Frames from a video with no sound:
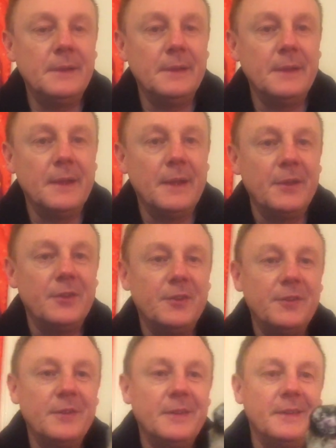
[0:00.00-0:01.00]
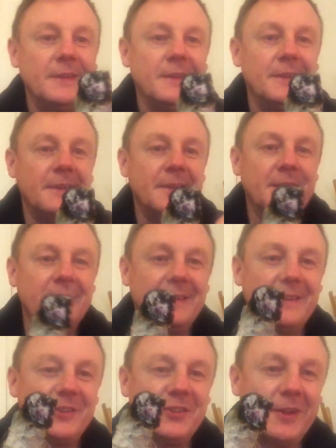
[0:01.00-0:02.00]
This,
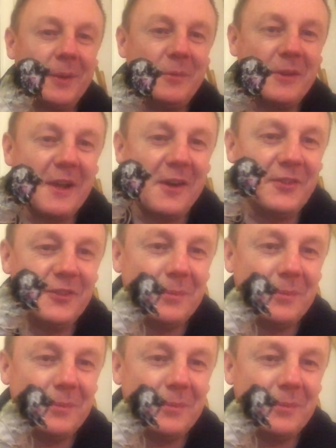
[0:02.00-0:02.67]
shame you can't